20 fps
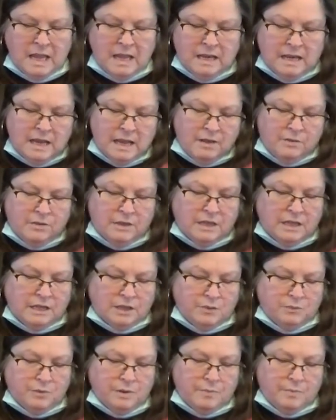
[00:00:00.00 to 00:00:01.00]
Now
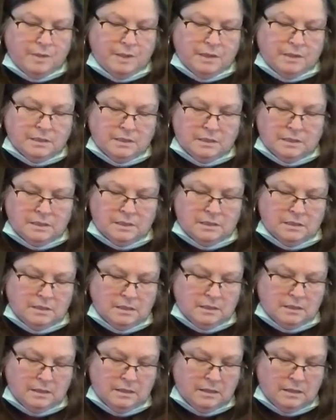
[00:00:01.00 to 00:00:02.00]
these ribbons
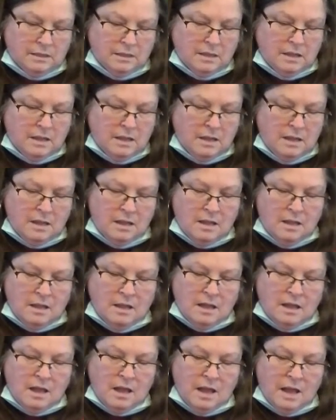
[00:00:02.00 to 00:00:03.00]

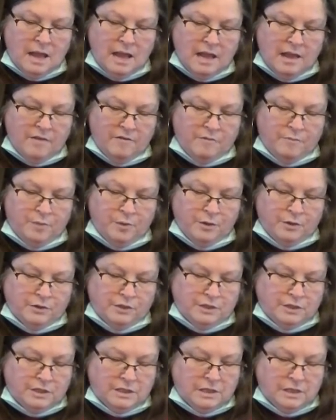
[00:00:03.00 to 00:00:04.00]
I have
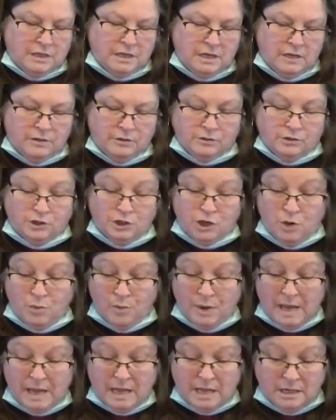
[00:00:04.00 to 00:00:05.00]
purchased at either
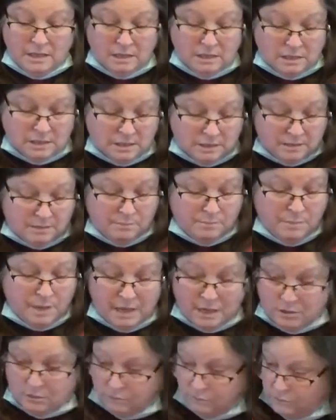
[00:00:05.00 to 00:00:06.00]
Joann's,
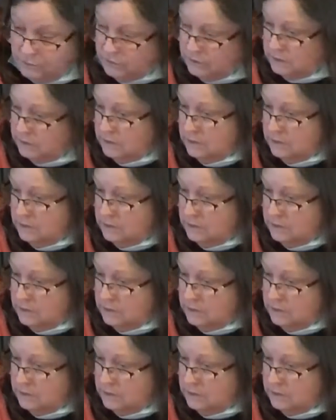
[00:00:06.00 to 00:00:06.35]
Michael's.